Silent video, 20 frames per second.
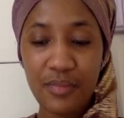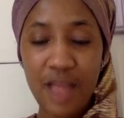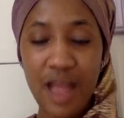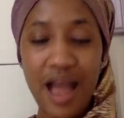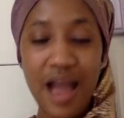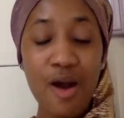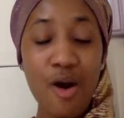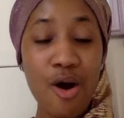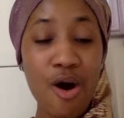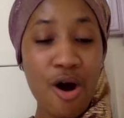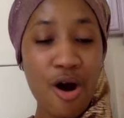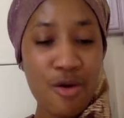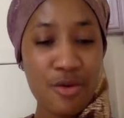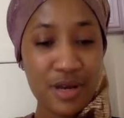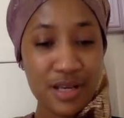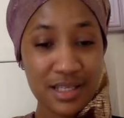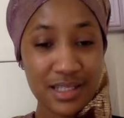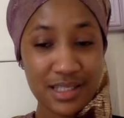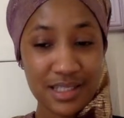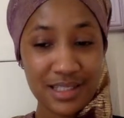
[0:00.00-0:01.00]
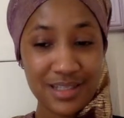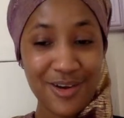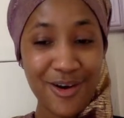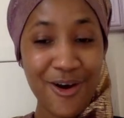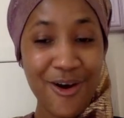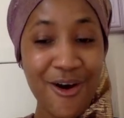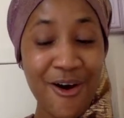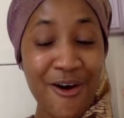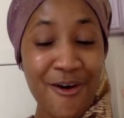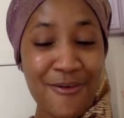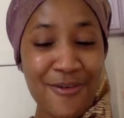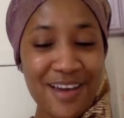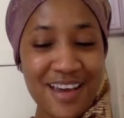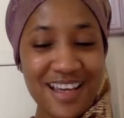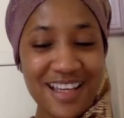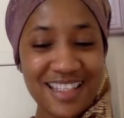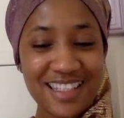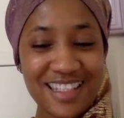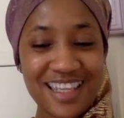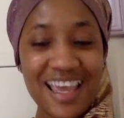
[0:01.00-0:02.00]
I always,
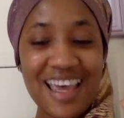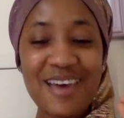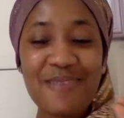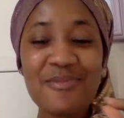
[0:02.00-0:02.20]
always,